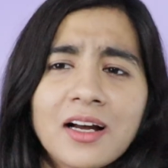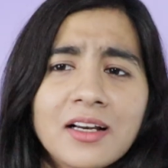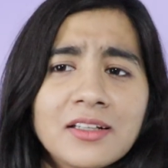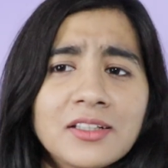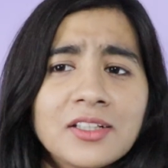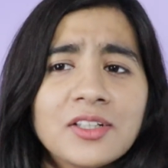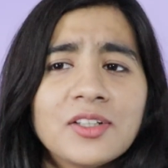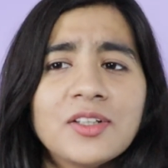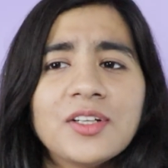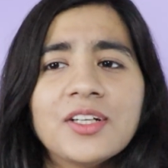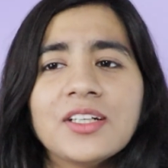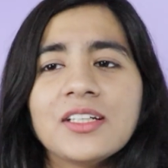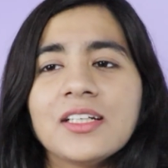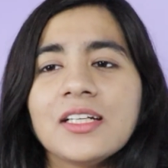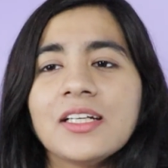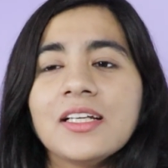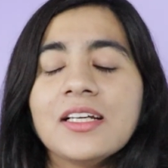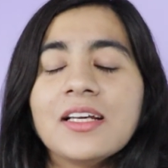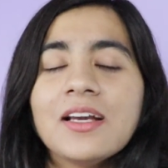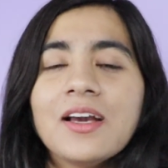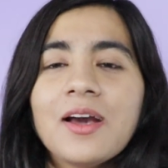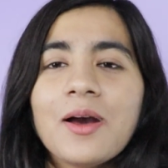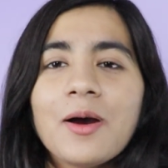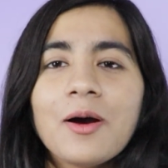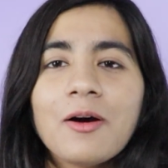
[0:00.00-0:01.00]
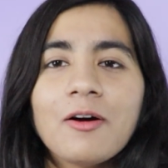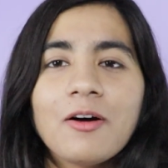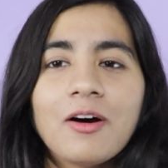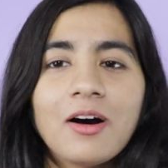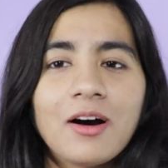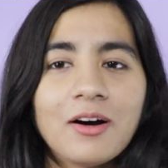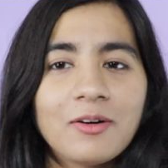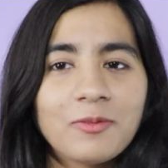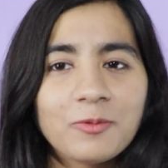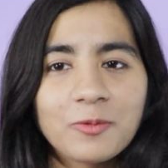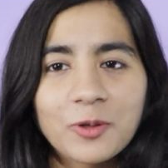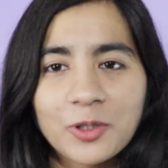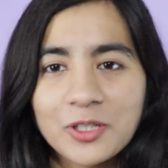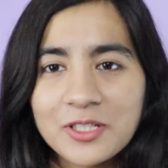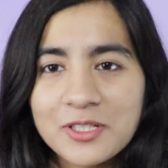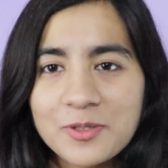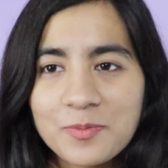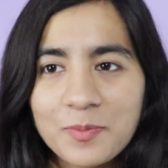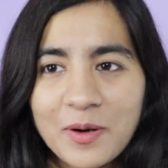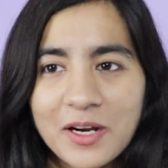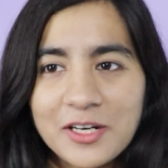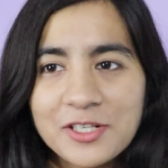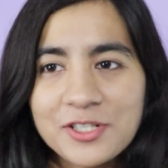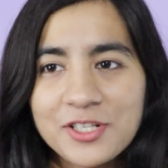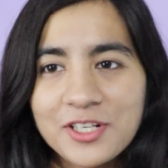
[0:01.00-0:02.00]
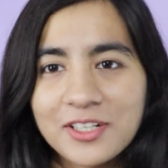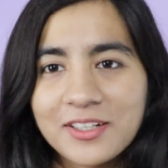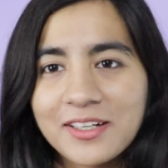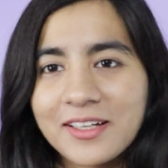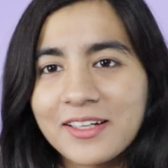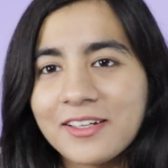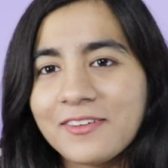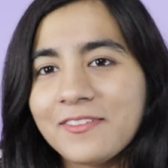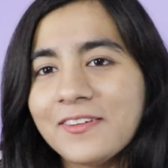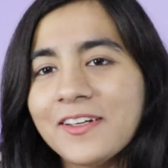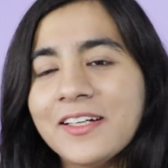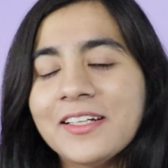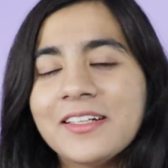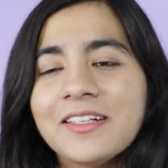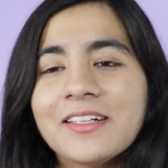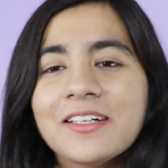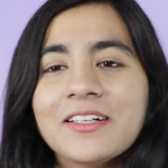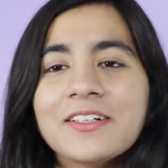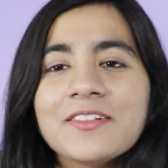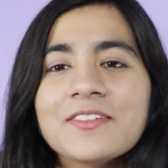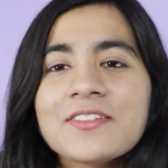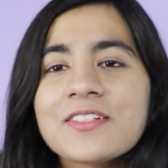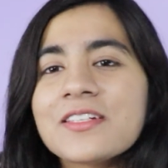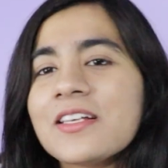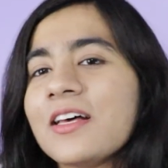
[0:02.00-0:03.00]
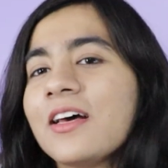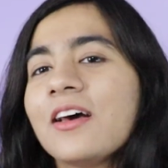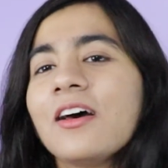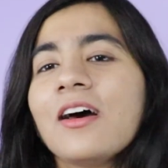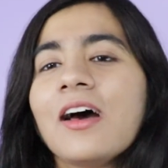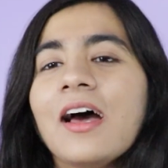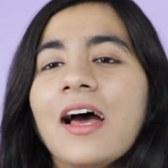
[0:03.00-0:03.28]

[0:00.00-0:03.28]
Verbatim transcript: continuity, uh, what is partial derivatives,